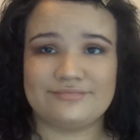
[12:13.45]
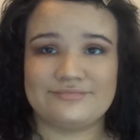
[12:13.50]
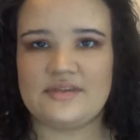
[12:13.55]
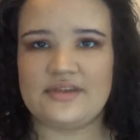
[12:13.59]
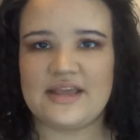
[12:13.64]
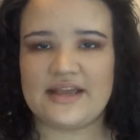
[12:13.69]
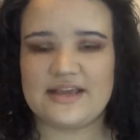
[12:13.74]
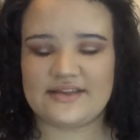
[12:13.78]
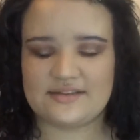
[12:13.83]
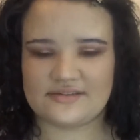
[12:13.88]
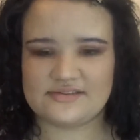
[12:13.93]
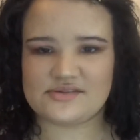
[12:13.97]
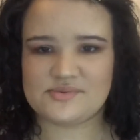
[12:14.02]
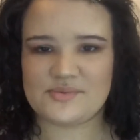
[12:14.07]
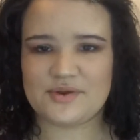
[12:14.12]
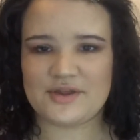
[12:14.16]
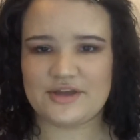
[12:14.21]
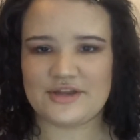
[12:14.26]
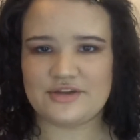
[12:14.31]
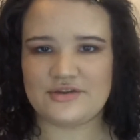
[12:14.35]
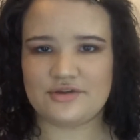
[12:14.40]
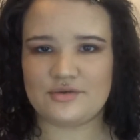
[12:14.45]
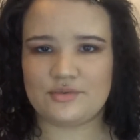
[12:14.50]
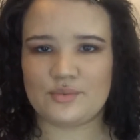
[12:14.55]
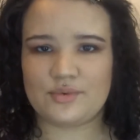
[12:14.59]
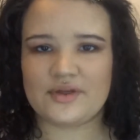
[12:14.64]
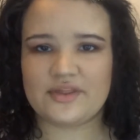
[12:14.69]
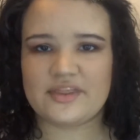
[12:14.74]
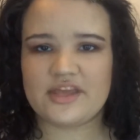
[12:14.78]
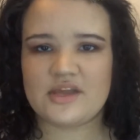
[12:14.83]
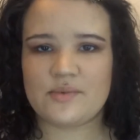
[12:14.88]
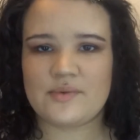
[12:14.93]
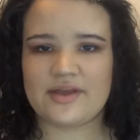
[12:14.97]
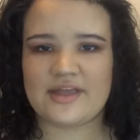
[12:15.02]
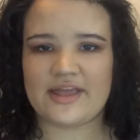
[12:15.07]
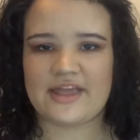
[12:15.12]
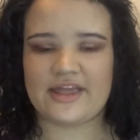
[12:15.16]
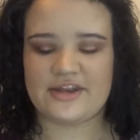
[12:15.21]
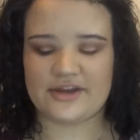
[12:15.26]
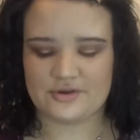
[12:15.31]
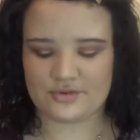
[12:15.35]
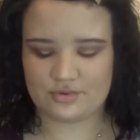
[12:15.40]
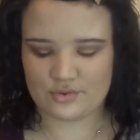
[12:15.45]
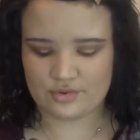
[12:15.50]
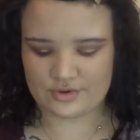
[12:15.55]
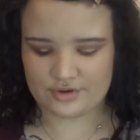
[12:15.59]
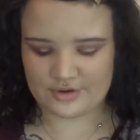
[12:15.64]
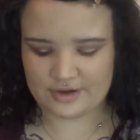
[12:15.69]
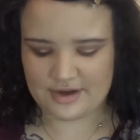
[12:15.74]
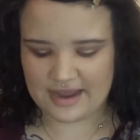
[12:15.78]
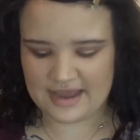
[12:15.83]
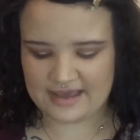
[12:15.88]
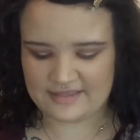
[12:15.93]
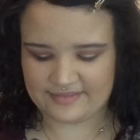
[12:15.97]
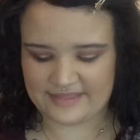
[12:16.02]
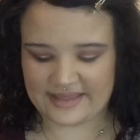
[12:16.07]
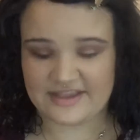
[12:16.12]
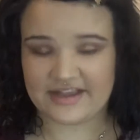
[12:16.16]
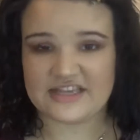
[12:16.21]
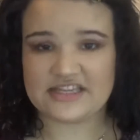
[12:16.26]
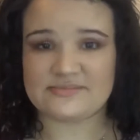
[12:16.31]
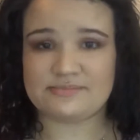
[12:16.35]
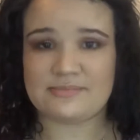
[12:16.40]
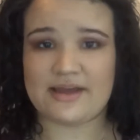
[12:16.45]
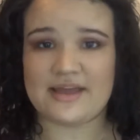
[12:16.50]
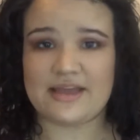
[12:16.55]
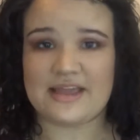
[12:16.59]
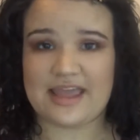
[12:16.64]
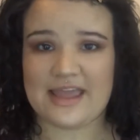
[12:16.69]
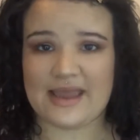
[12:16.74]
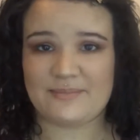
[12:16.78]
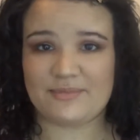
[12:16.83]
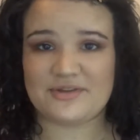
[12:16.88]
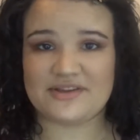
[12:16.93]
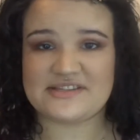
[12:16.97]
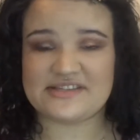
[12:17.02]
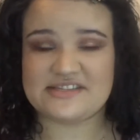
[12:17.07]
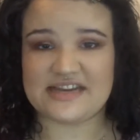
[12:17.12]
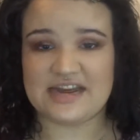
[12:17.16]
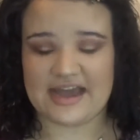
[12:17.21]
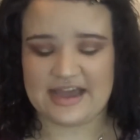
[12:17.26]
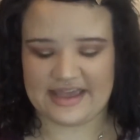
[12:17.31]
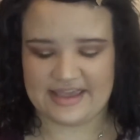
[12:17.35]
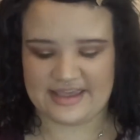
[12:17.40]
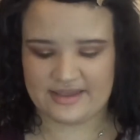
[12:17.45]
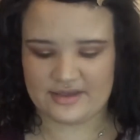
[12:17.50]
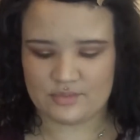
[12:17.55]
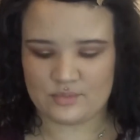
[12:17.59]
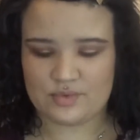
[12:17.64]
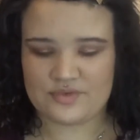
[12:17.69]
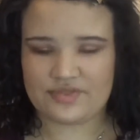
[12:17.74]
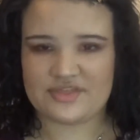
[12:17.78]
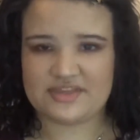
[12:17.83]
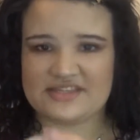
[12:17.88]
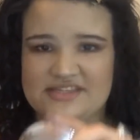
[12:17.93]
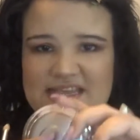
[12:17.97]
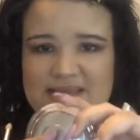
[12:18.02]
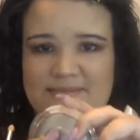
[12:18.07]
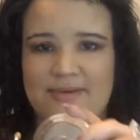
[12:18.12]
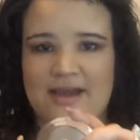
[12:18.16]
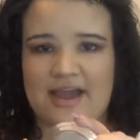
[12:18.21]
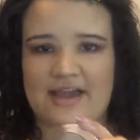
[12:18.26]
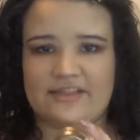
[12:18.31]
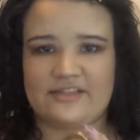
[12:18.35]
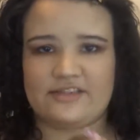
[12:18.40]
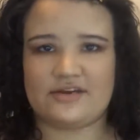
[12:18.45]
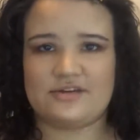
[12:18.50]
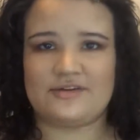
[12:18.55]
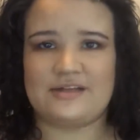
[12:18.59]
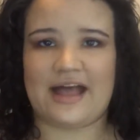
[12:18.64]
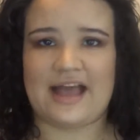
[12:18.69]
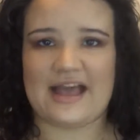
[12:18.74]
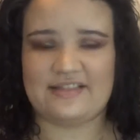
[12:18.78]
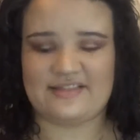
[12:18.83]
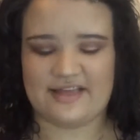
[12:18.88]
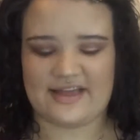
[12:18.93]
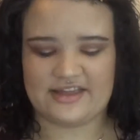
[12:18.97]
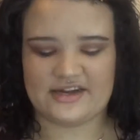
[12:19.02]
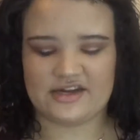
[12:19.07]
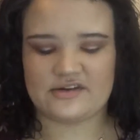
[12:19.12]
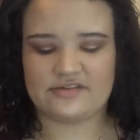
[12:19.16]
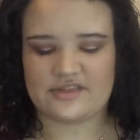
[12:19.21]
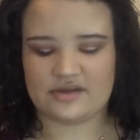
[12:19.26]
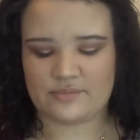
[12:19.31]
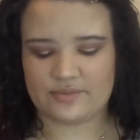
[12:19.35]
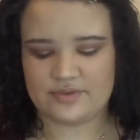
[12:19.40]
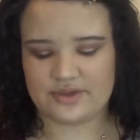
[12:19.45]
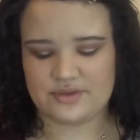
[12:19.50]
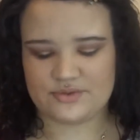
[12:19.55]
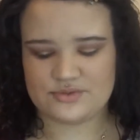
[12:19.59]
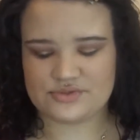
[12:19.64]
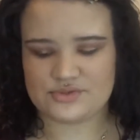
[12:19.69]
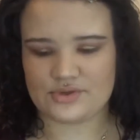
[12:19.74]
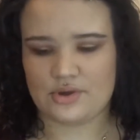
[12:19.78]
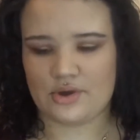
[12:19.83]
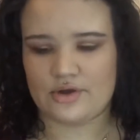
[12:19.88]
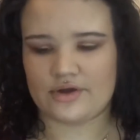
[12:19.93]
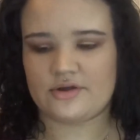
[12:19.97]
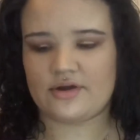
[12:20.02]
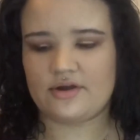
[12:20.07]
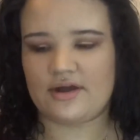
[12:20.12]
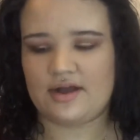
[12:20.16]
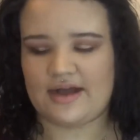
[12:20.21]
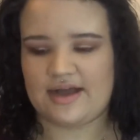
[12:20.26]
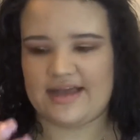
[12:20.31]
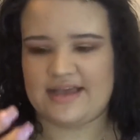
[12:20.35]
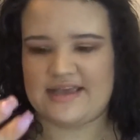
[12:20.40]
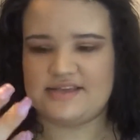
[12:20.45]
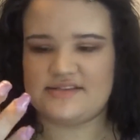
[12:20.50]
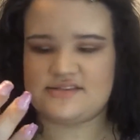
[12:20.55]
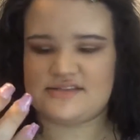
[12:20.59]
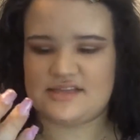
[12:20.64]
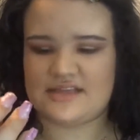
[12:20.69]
Next, we're going to do a really quick inner corner highlight because my camera is dying with the same highlighter that we use on our eyes.